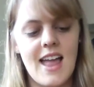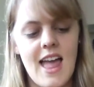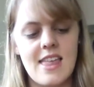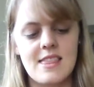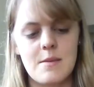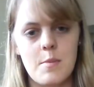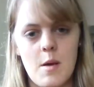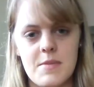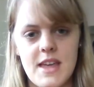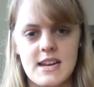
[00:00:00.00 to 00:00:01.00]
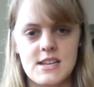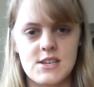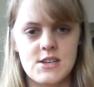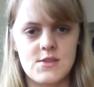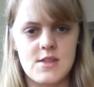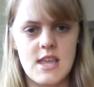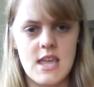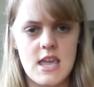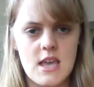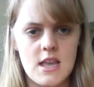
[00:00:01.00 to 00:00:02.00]
and then pop that into
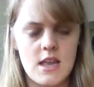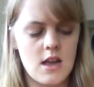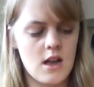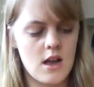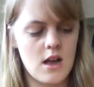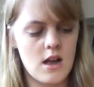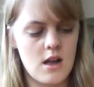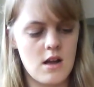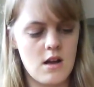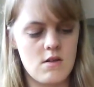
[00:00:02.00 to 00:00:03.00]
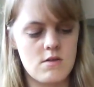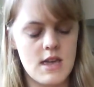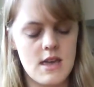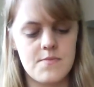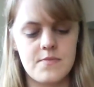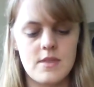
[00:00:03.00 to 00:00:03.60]
the hole here